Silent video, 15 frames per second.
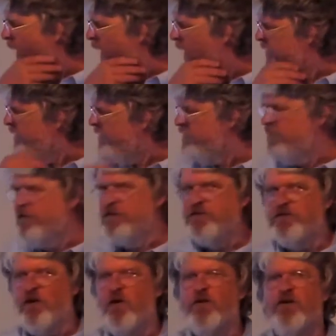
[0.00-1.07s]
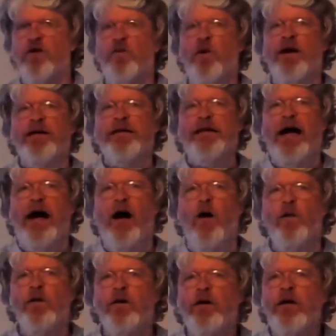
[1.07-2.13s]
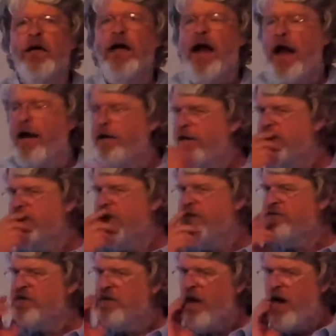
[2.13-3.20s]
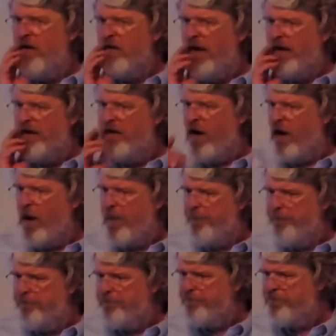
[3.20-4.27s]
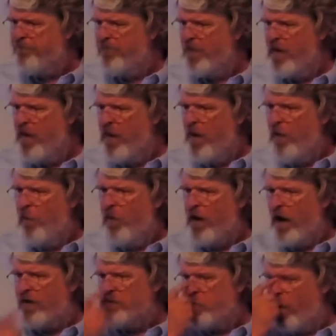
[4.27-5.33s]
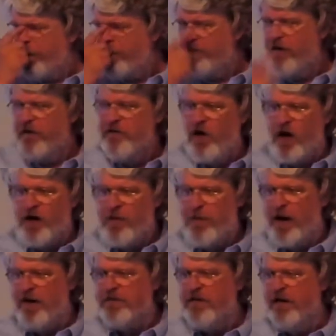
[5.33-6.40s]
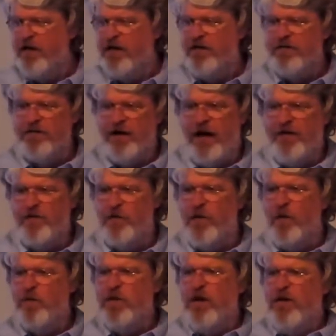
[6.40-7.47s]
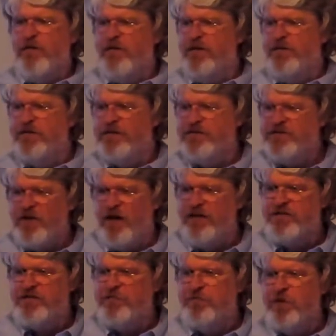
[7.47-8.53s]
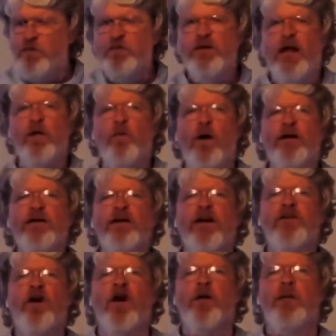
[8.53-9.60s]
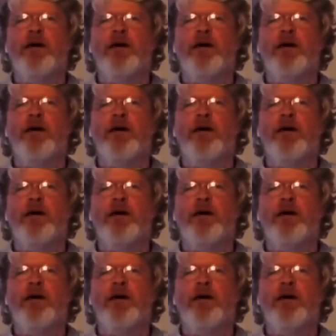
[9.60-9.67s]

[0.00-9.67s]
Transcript: uh, to, to start to write down. And it's, it's a lot like, um, well, gosh, why didn't I talk about the, the I don't know, the, the size of Boone then? Why didn't I talk